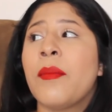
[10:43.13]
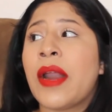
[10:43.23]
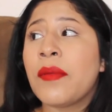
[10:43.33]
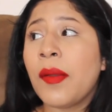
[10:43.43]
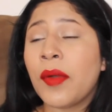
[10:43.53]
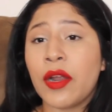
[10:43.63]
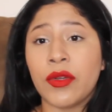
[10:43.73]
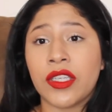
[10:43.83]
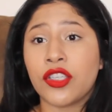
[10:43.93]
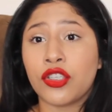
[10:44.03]
but I remember it
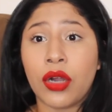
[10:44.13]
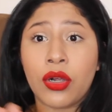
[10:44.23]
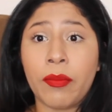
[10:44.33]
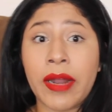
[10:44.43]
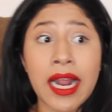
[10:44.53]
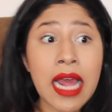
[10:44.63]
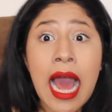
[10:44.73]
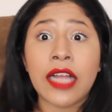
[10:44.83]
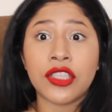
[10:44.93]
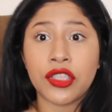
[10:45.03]
was a struggle but I
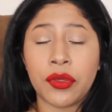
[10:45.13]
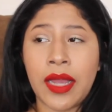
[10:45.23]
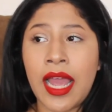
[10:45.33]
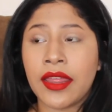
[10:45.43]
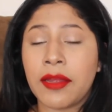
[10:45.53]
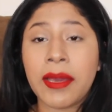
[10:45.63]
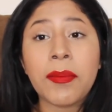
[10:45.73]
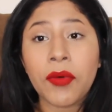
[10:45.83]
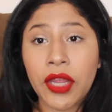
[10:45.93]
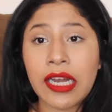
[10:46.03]
had to do it and the
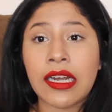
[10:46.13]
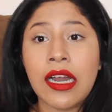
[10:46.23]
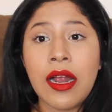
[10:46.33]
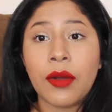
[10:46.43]
people there